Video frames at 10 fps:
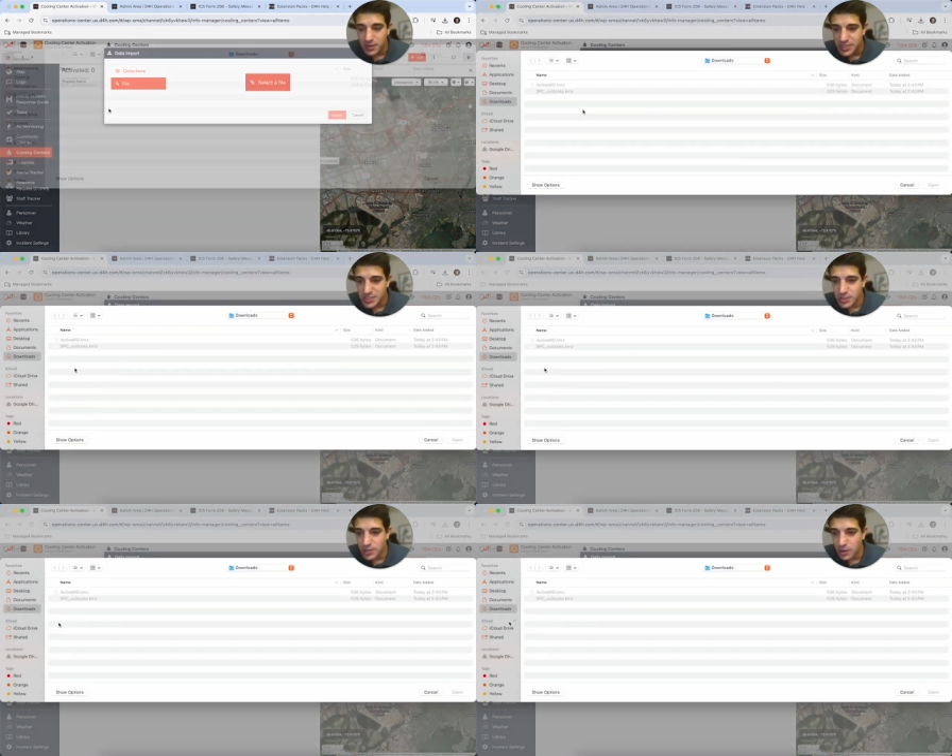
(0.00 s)
Let's
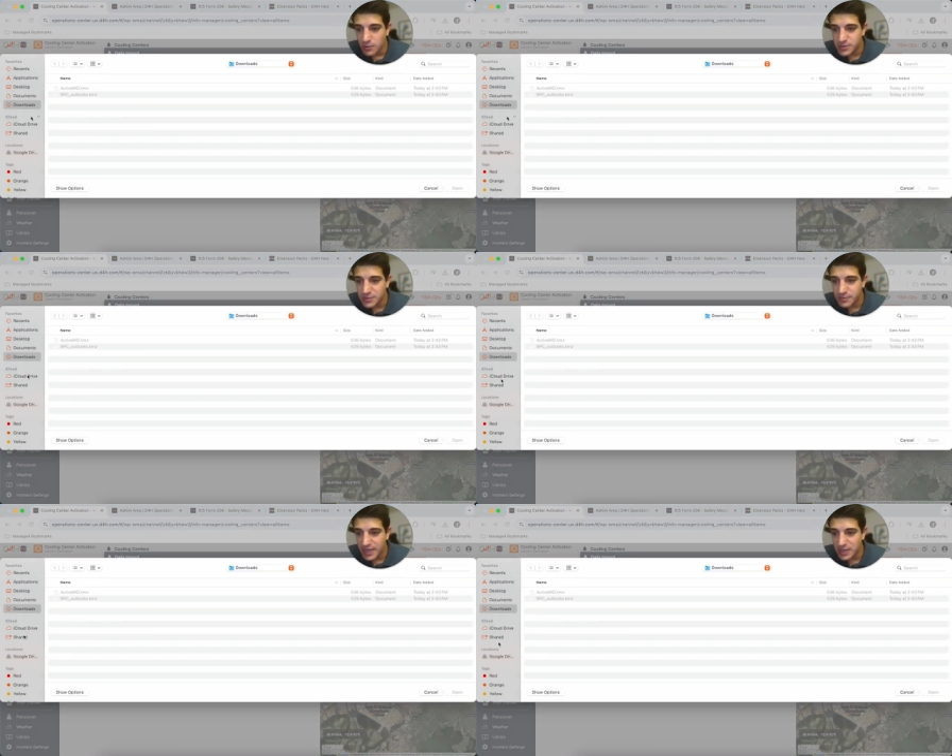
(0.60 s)
go to
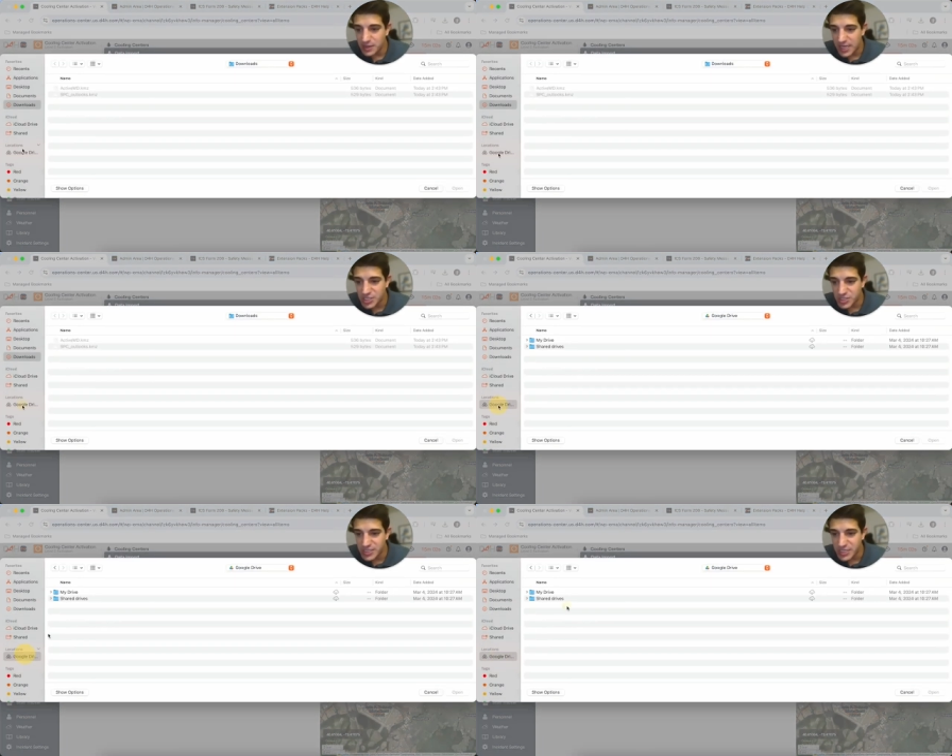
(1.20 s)
my collections